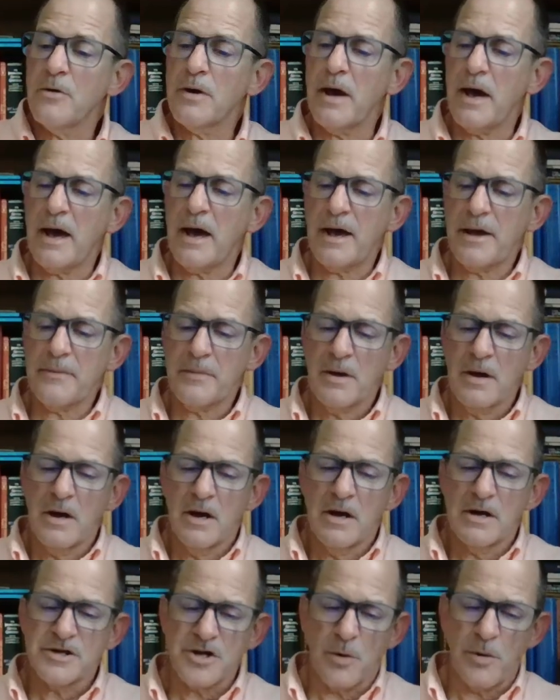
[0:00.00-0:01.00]
Okay,
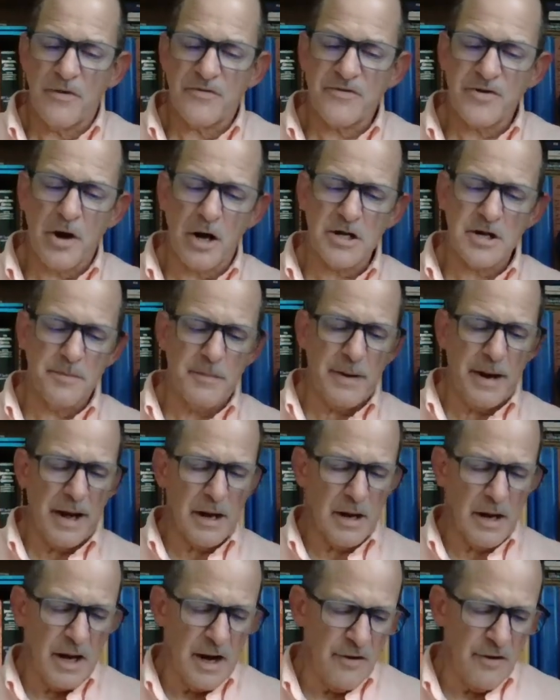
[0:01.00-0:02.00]
so we've talked
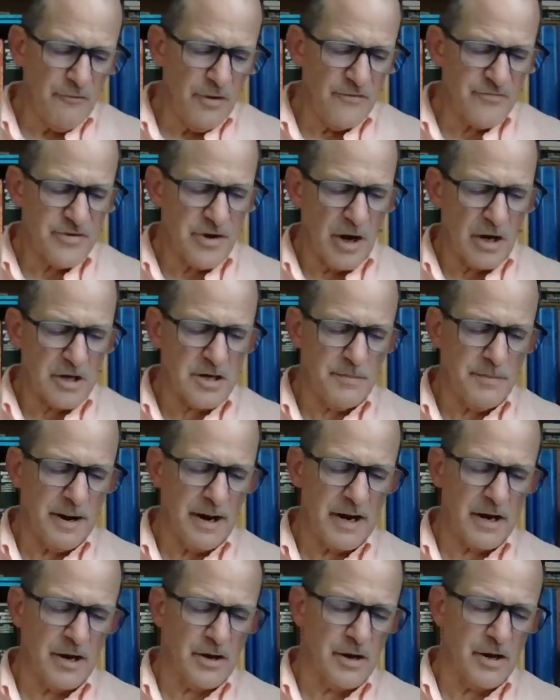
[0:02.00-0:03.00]
about love, we've talked
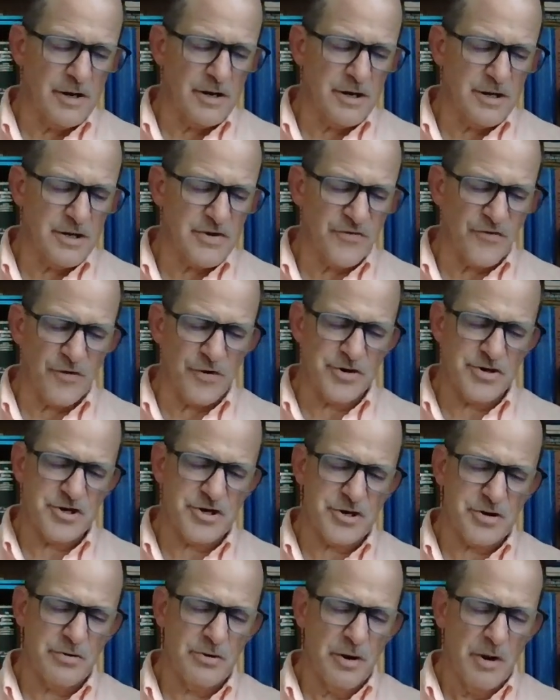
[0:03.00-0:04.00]
about goodness,
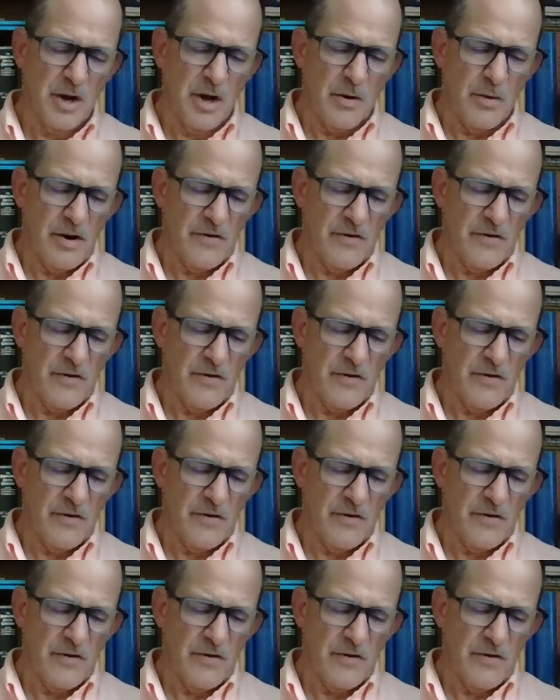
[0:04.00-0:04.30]
virtue,